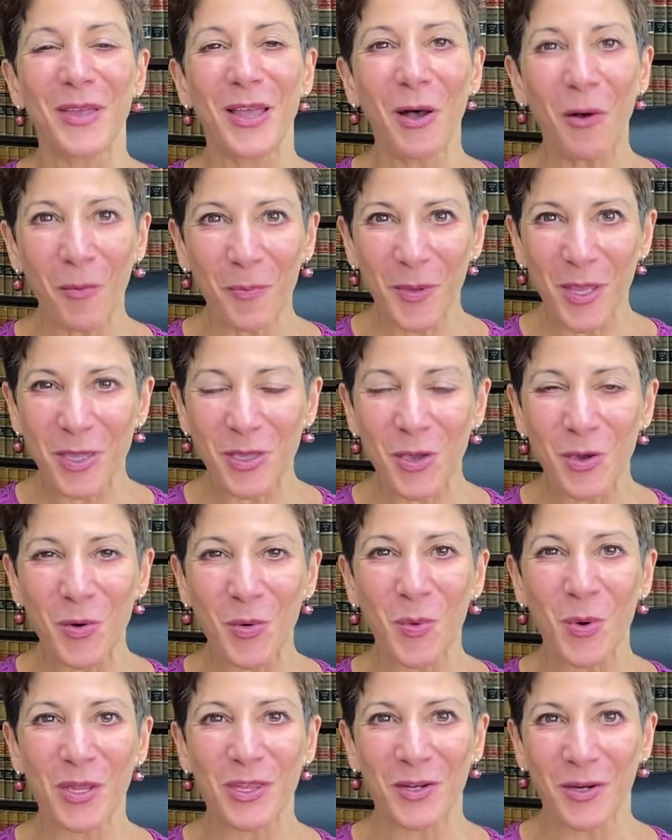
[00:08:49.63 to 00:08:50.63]
helping
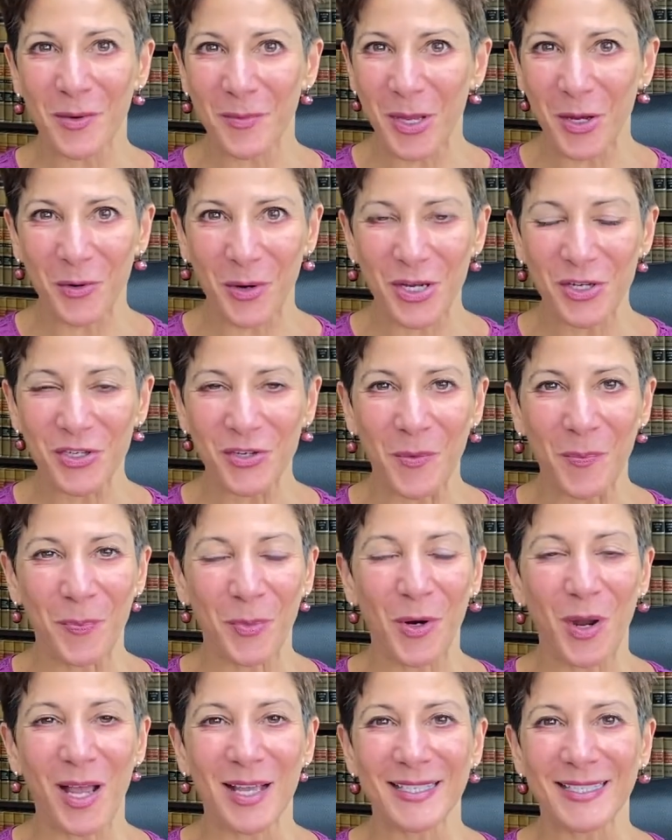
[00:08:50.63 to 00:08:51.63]
you with your immigration
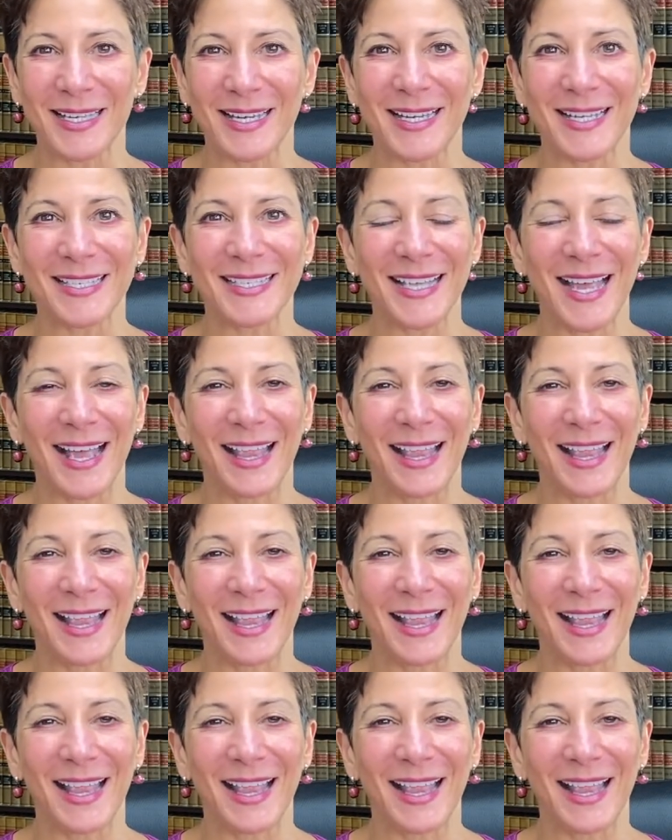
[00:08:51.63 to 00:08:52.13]
process